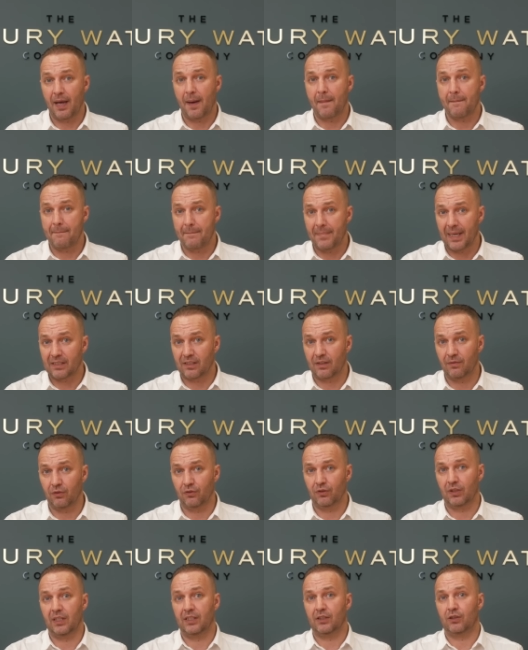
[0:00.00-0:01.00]
a massive
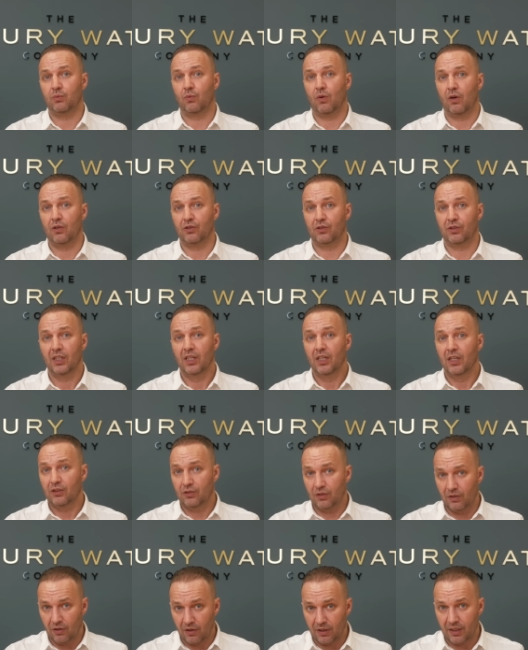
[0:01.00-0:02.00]
underlist watch.
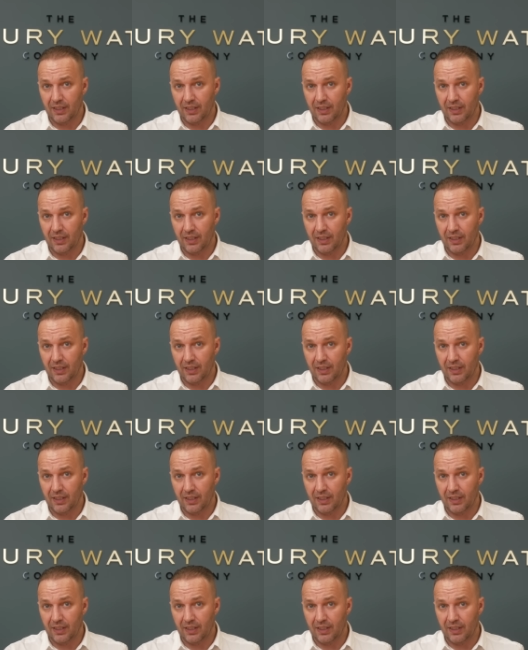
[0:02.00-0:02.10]
So you've got the